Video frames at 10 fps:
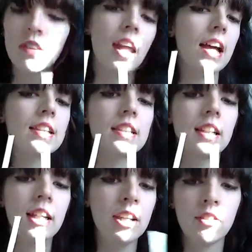That's
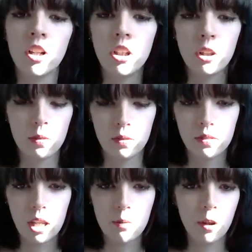leaving
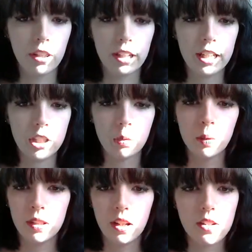them on the kitchen
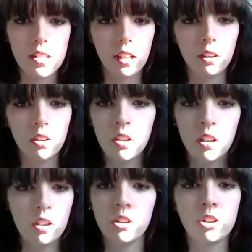windowsill
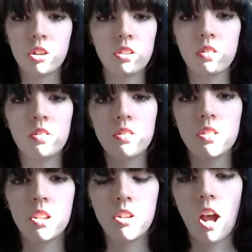just
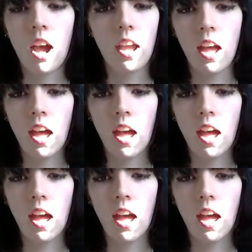to dry.